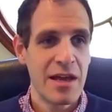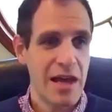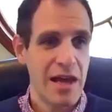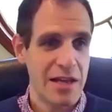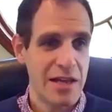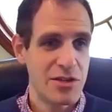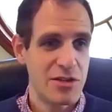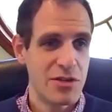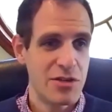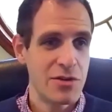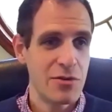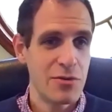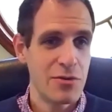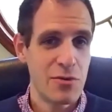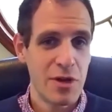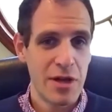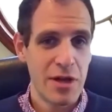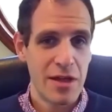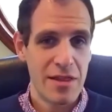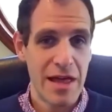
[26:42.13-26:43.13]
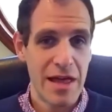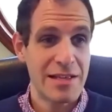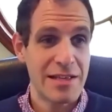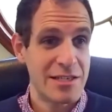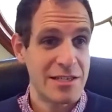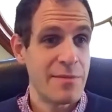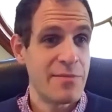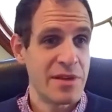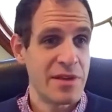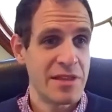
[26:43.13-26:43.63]
and 2, that's
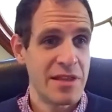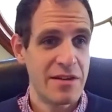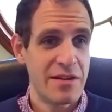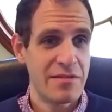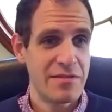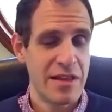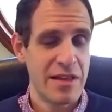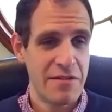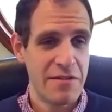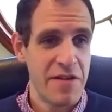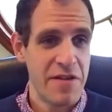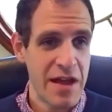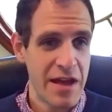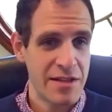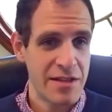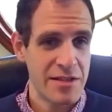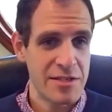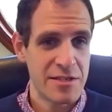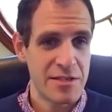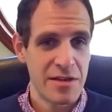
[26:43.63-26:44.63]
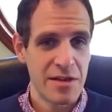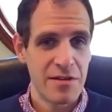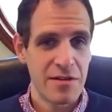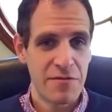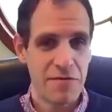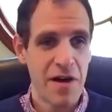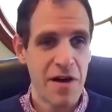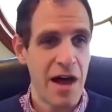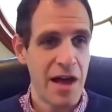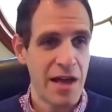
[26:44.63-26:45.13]
something that fans
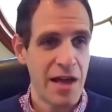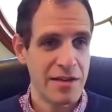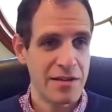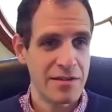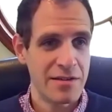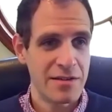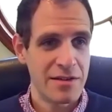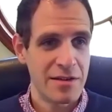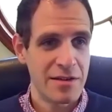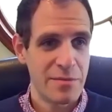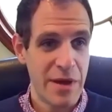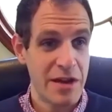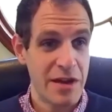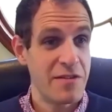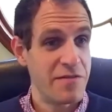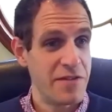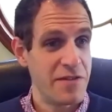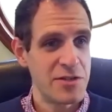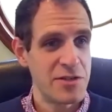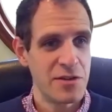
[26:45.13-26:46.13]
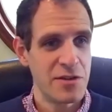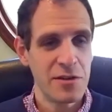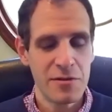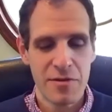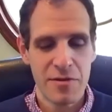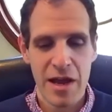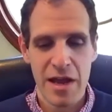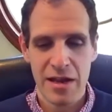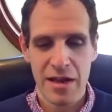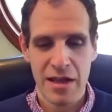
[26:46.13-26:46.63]
find beneficial, right?